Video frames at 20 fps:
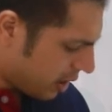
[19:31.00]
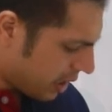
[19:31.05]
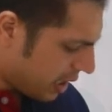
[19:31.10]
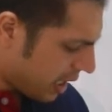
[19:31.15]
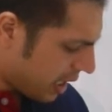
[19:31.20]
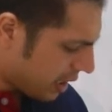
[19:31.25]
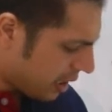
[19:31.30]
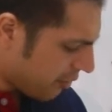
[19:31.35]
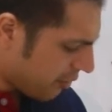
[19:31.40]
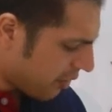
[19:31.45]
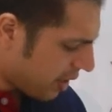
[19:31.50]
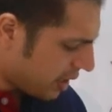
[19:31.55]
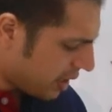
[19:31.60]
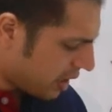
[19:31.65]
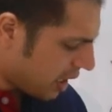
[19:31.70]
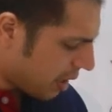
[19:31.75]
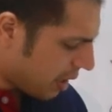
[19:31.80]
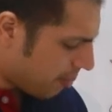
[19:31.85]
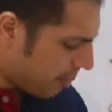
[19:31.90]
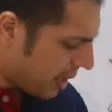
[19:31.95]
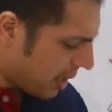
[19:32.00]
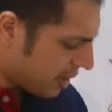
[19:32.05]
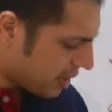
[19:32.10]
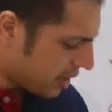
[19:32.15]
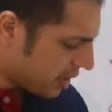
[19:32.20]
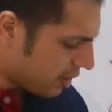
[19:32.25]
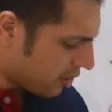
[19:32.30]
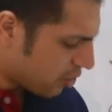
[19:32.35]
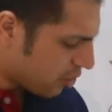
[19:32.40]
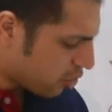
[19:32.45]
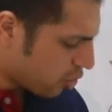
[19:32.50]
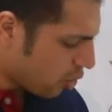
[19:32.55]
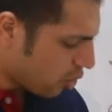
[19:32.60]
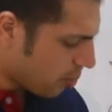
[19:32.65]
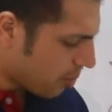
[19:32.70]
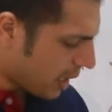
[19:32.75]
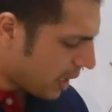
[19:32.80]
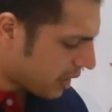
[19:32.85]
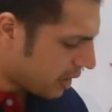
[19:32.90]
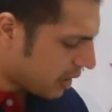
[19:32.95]
Identify the pattern
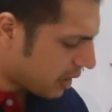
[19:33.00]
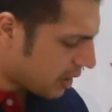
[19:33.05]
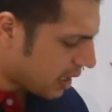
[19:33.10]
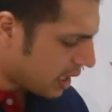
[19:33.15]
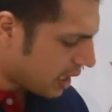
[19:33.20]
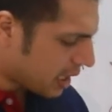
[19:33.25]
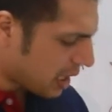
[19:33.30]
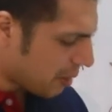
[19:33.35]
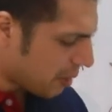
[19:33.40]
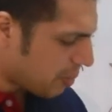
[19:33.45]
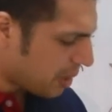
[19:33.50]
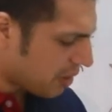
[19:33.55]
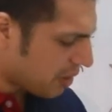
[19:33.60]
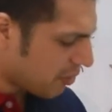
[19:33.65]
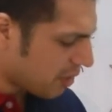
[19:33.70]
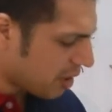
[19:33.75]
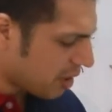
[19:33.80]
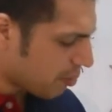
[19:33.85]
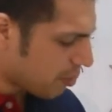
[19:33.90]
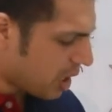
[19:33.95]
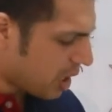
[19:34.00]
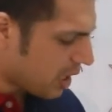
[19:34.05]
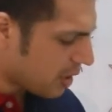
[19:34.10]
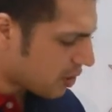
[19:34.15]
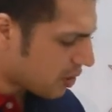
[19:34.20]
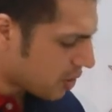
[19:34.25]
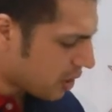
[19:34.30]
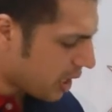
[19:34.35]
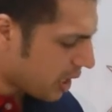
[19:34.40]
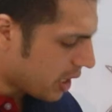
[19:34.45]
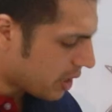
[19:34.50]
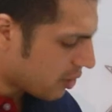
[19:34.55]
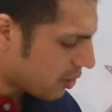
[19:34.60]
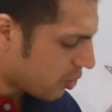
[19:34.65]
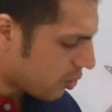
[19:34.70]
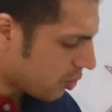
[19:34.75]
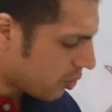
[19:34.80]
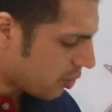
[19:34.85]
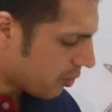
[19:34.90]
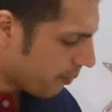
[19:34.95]
shown by the data between March and
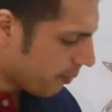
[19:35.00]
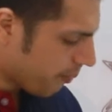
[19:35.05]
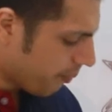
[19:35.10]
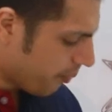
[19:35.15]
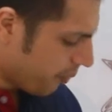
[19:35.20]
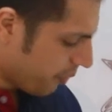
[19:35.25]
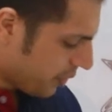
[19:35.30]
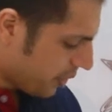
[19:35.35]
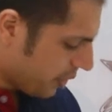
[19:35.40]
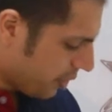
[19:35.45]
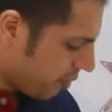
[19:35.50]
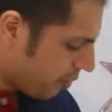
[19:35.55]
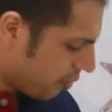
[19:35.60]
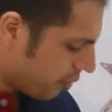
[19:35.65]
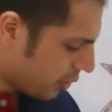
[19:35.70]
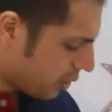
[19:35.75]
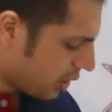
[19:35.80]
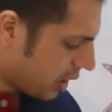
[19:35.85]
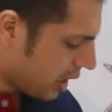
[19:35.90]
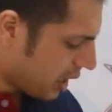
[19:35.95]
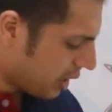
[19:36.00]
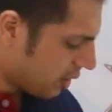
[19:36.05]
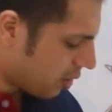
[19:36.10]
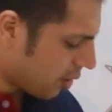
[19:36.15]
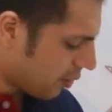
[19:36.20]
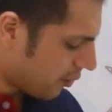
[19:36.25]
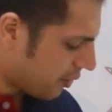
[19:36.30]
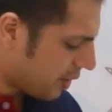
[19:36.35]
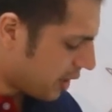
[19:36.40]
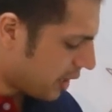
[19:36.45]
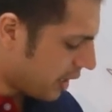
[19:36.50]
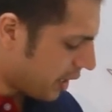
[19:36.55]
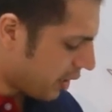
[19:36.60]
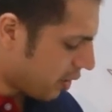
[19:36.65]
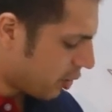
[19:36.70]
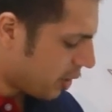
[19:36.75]
June for the length of the day.